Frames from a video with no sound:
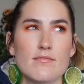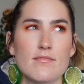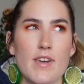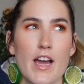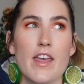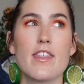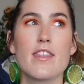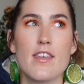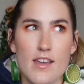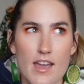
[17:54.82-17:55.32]

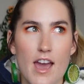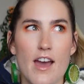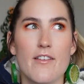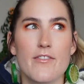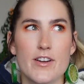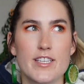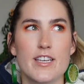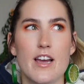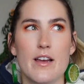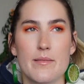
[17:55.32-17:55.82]
I think
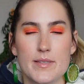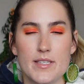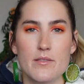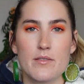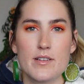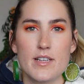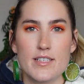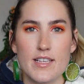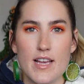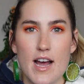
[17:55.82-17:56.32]
every time
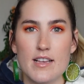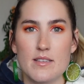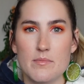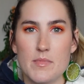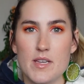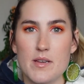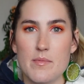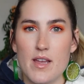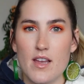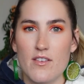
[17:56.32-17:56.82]
someone has asked
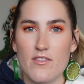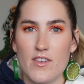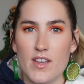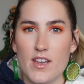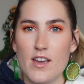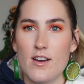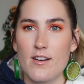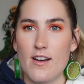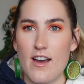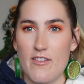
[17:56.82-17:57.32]
me to make a
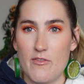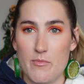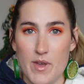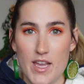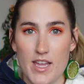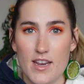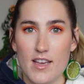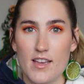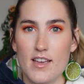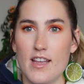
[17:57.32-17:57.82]
video, I've
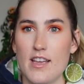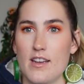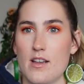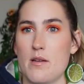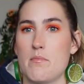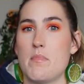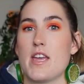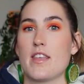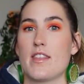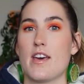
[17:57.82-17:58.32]
made it, and I
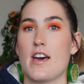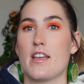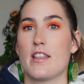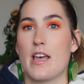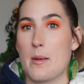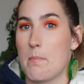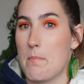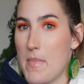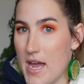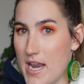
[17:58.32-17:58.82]
make that
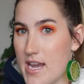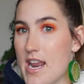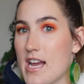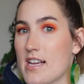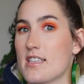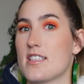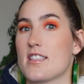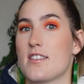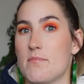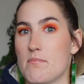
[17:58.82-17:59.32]
like my
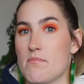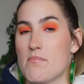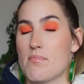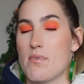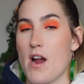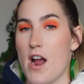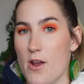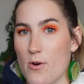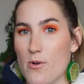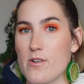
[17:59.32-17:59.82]
next
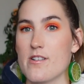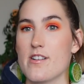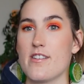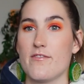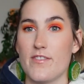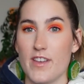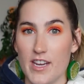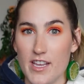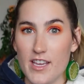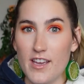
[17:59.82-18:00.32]
priority
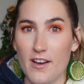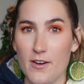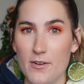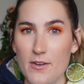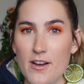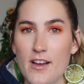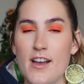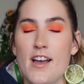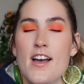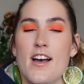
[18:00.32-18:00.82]

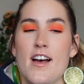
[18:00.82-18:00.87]
video.